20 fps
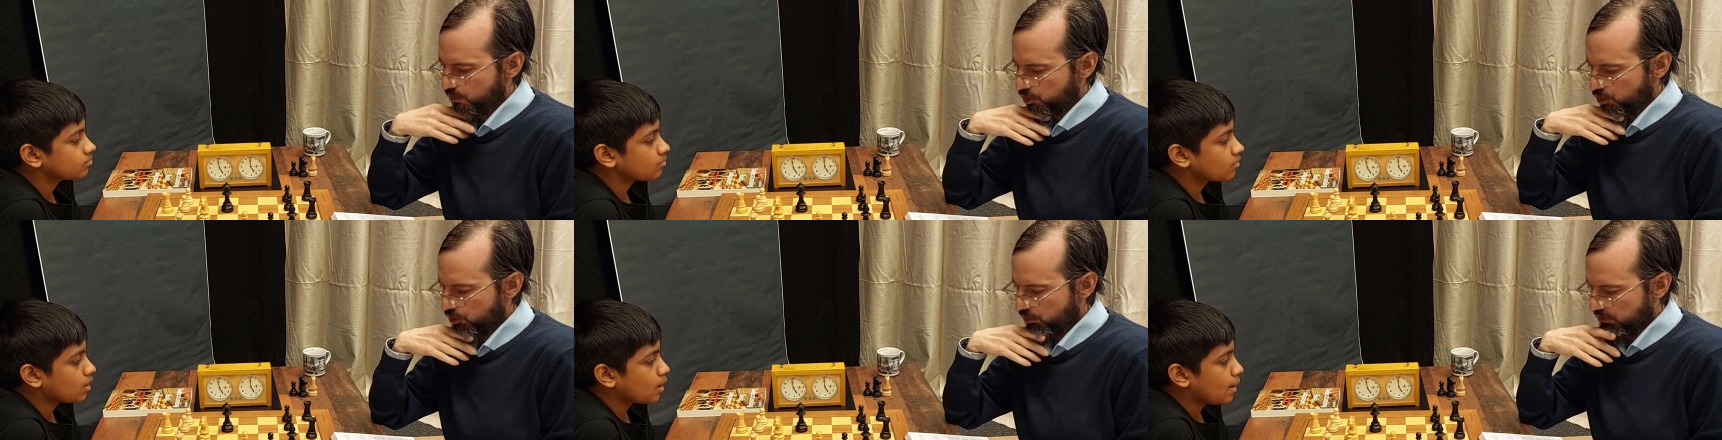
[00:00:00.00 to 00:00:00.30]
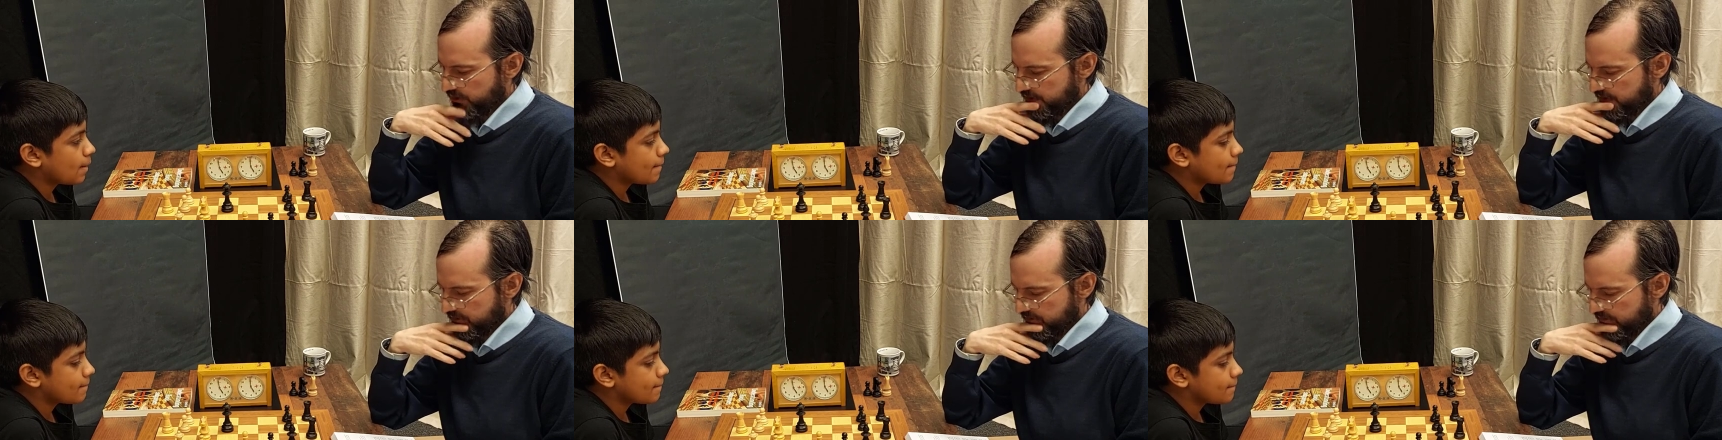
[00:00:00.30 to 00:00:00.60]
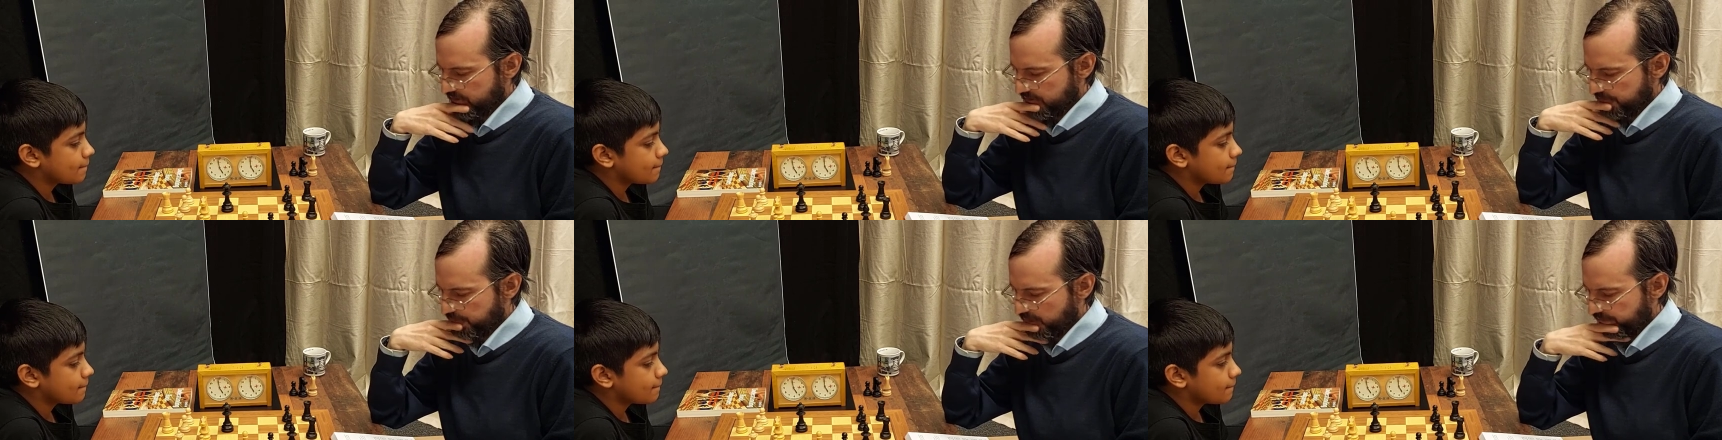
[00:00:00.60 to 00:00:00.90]
Speaker 1: good choice in
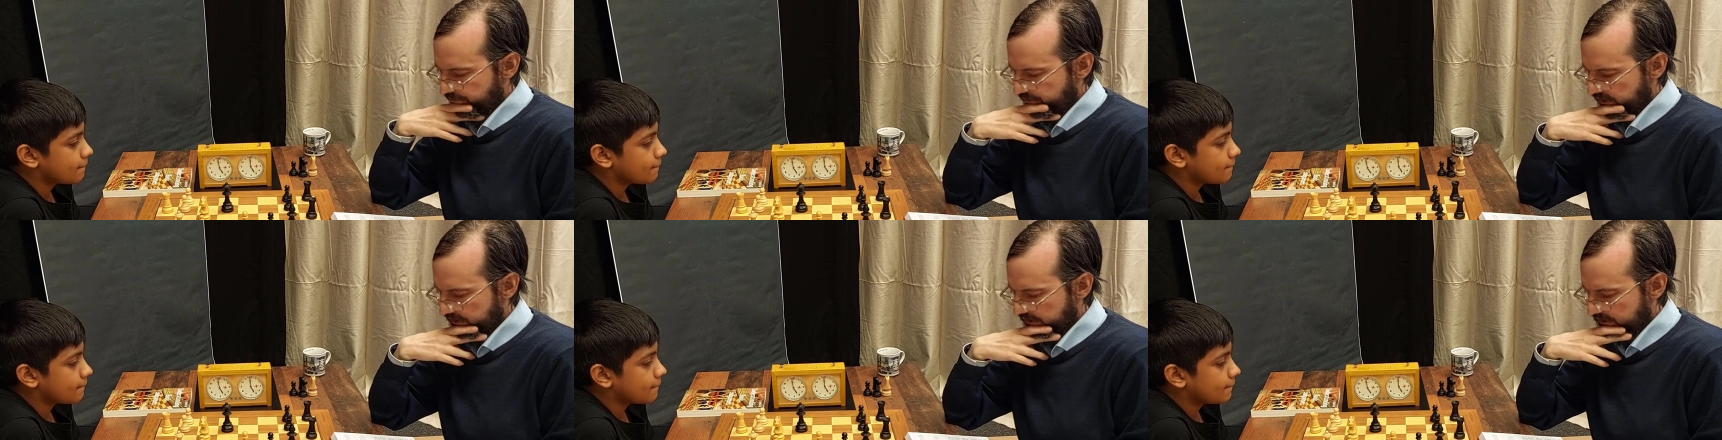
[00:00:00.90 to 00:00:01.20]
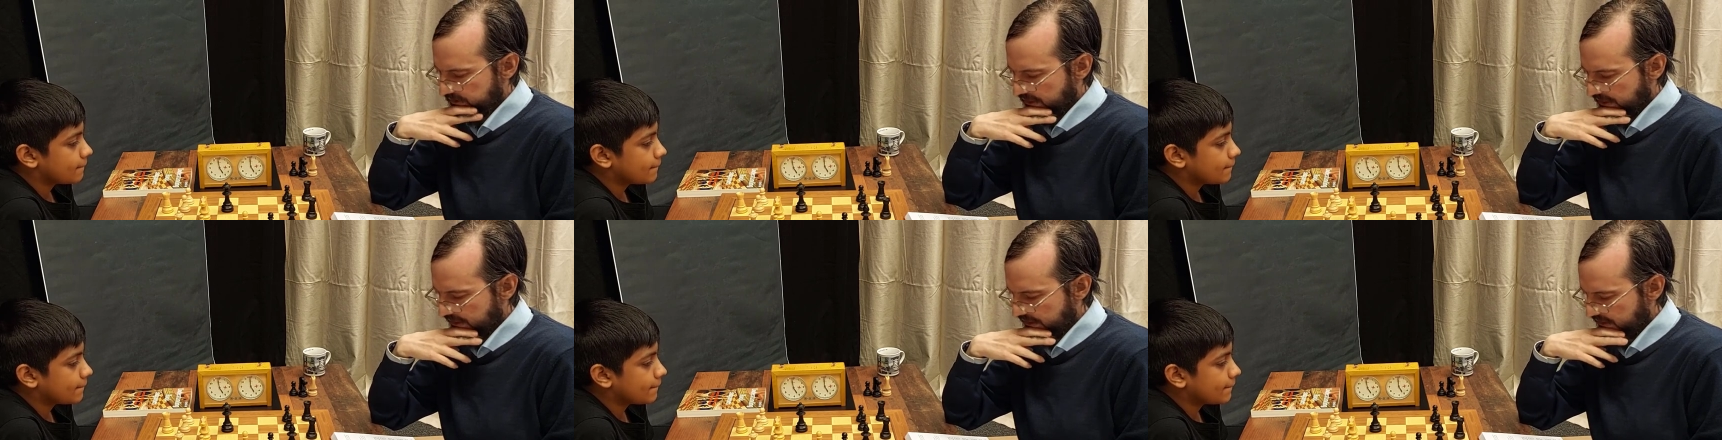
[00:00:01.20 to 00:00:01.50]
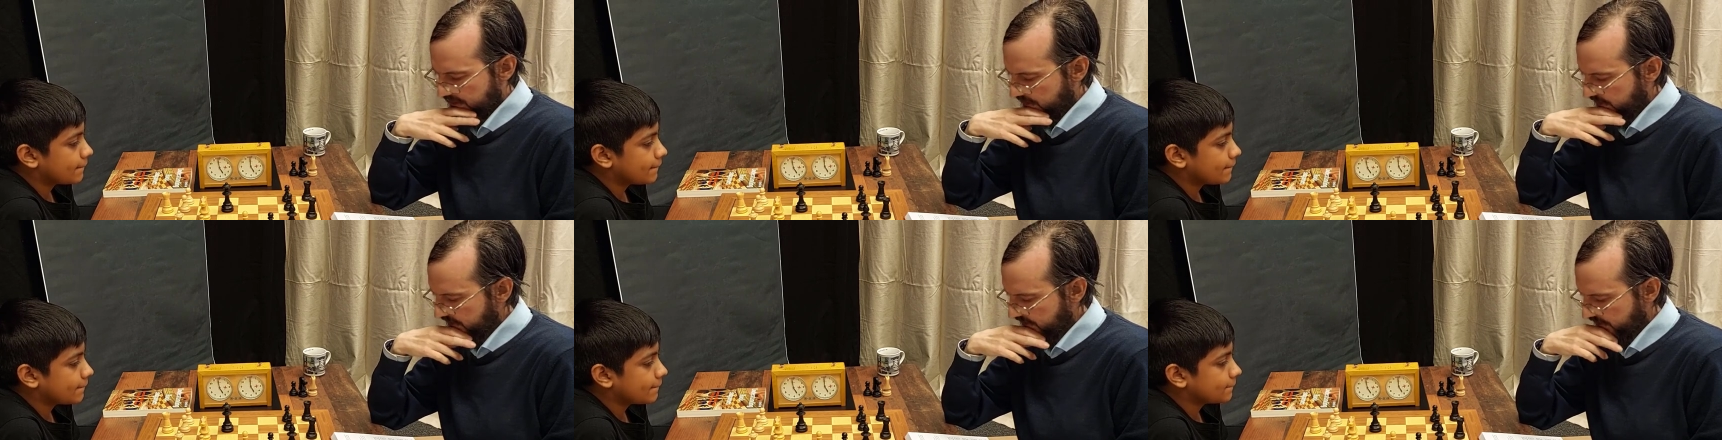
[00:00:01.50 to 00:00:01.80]
the Botvinnik Tal
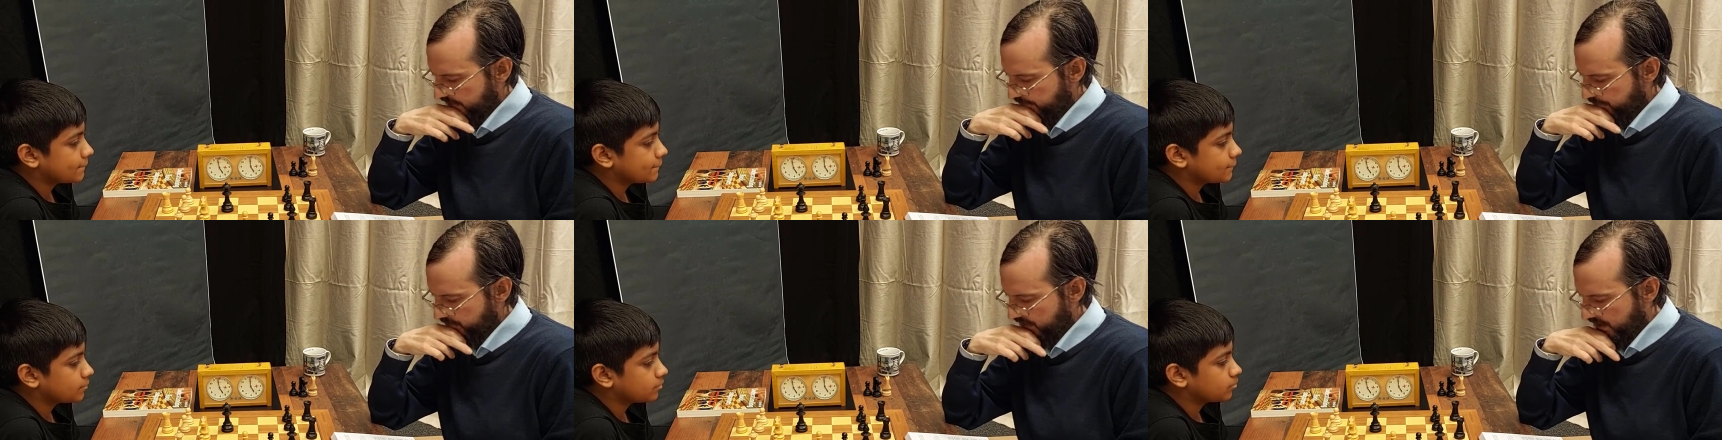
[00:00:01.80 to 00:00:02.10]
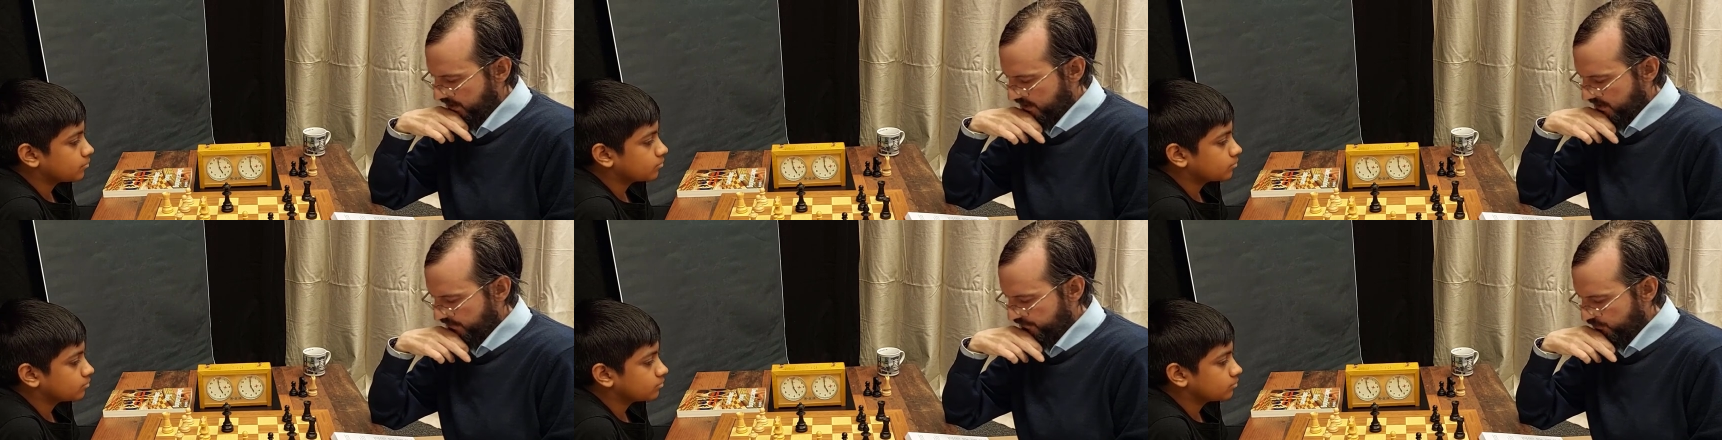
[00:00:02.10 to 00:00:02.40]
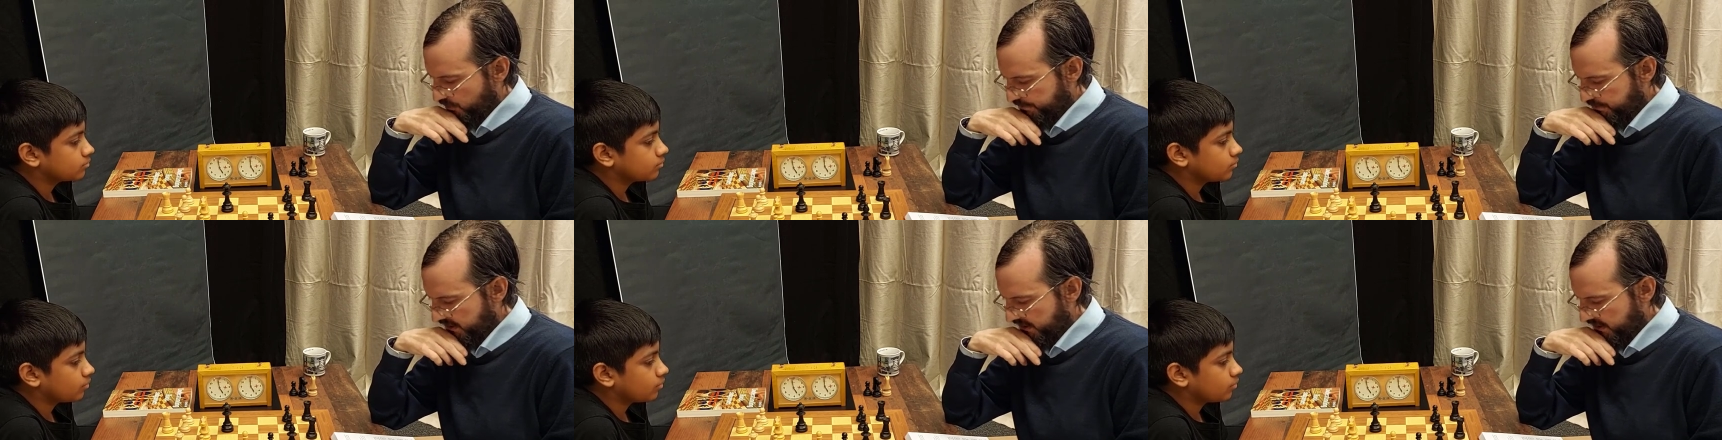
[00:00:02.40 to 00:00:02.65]
game. If you